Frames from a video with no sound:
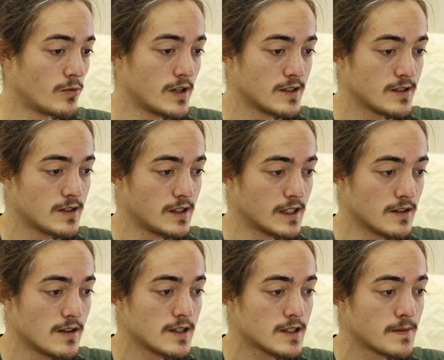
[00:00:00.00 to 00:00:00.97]
why I selected
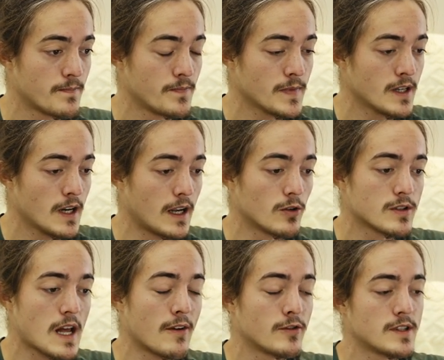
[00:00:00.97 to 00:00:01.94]
this. And I
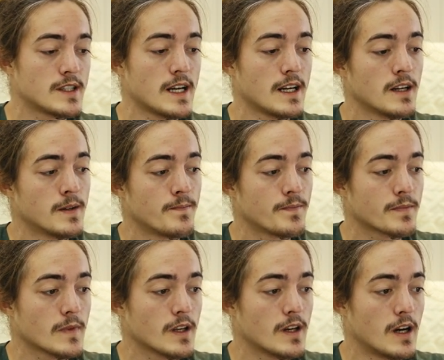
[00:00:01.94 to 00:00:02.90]
also have to say,
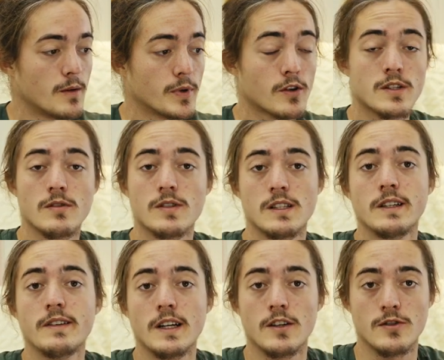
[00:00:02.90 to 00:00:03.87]
because I was
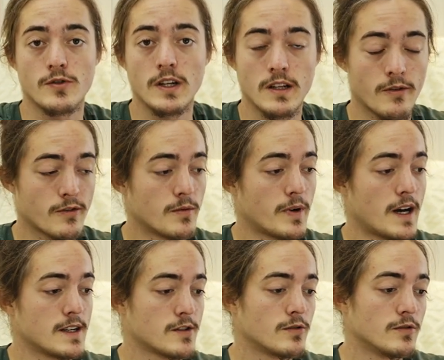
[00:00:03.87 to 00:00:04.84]
living in Australia for the
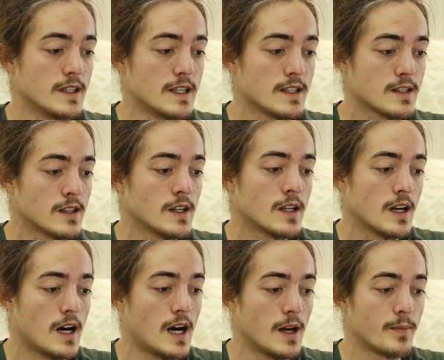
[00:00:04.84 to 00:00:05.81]
past 2 years,
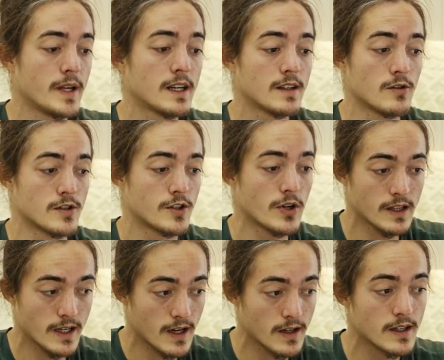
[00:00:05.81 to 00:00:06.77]
I picked
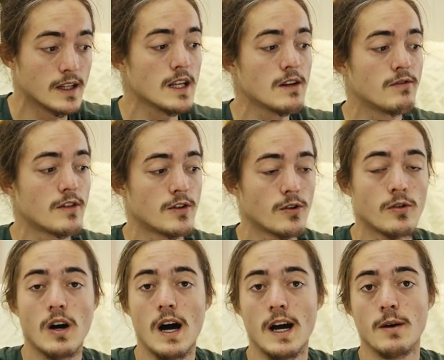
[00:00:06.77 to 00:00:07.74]
Australia even
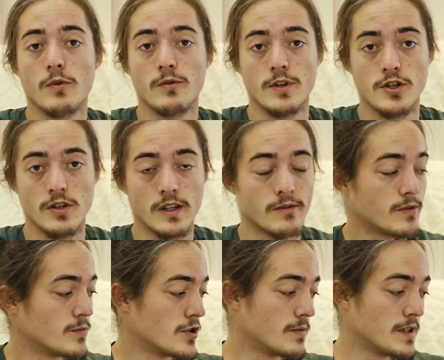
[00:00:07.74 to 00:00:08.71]
though I'm originally
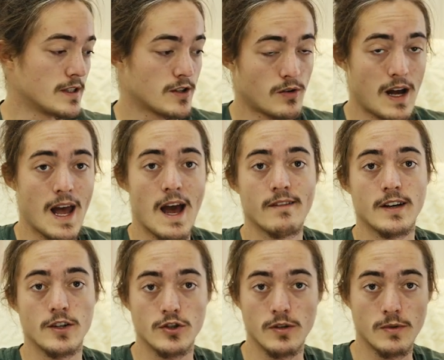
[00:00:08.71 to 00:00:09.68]
from Germany. So I have a
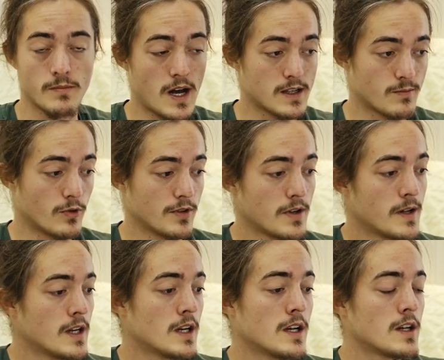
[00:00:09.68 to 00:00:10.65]
German passport.
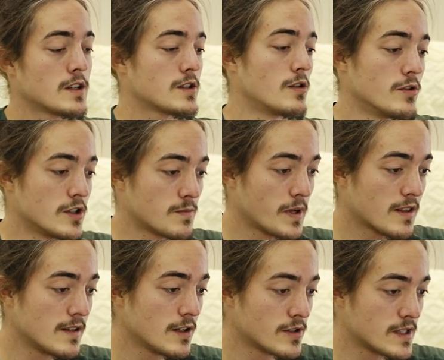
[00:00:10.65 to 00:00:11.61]
So just pick
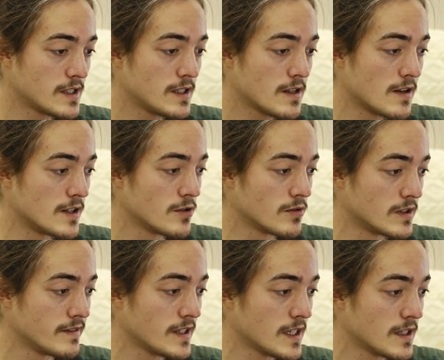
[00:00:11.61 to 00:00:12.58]
the nearest city that you're
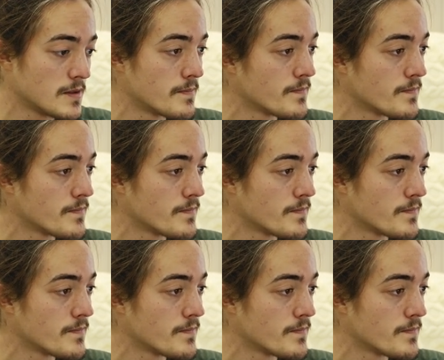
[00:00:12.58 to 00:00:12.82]
living in,